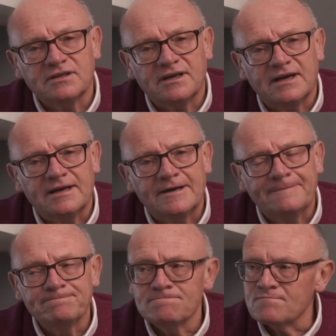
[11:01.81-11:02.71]
Uh,
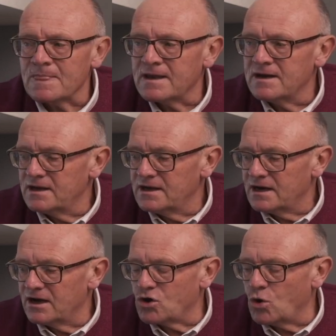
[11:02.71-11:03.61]

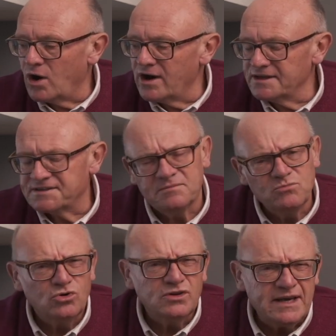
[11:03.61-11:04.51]
a quieter,
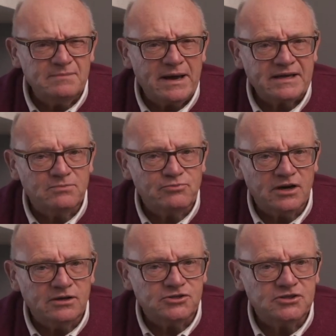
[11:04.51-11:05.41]
more laid back
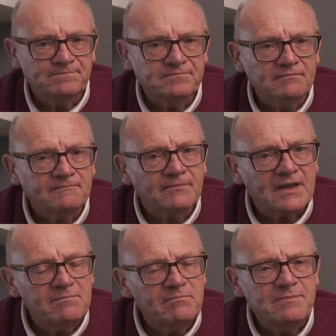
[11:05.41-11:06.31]
approach,
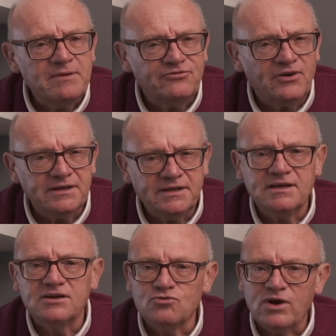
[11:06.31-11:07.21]
maybe finding
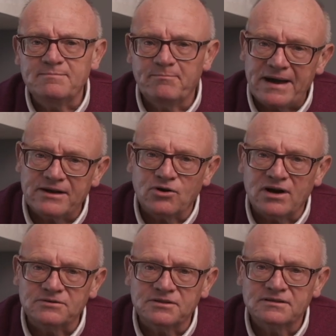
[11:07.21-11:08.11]
a great
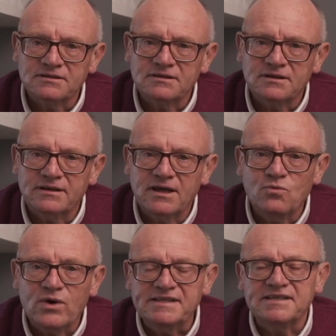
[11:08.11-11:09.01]
background and then
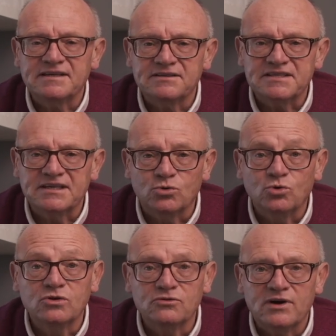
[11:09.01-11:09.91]
waiting until
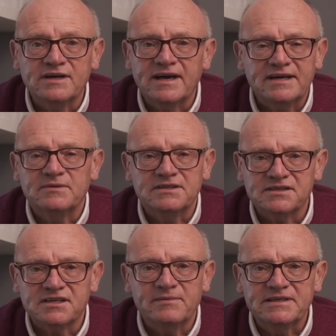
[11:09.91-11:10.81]
all the right elements
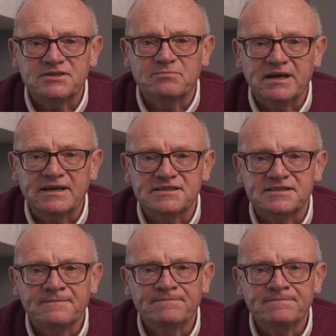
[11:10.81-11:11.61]
come into place.